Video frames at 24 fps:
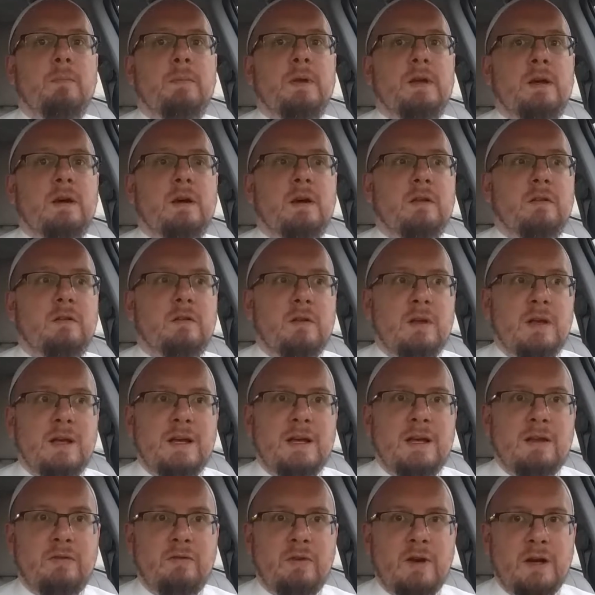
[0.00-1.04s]
because
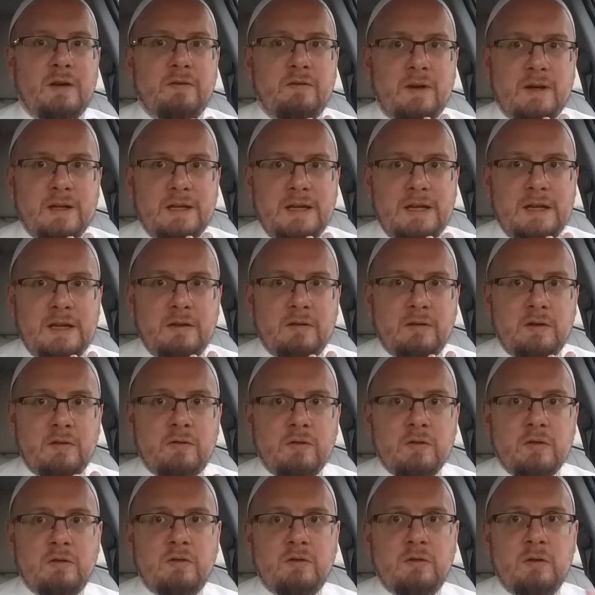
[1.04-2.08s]
it's very, very easy
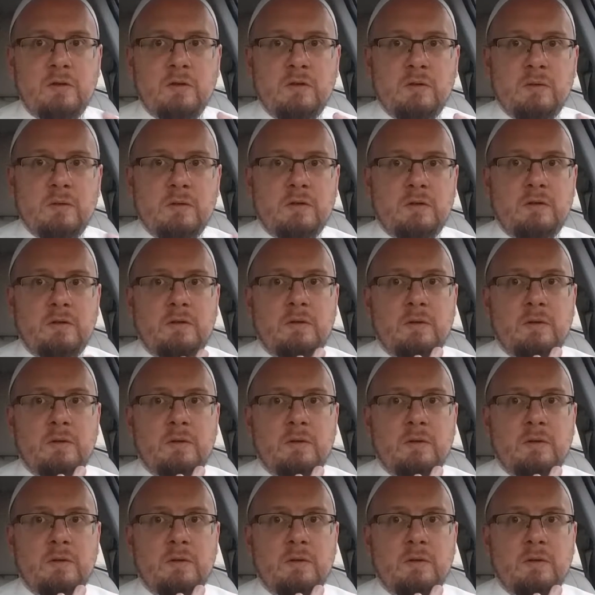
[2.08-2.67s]
for the student to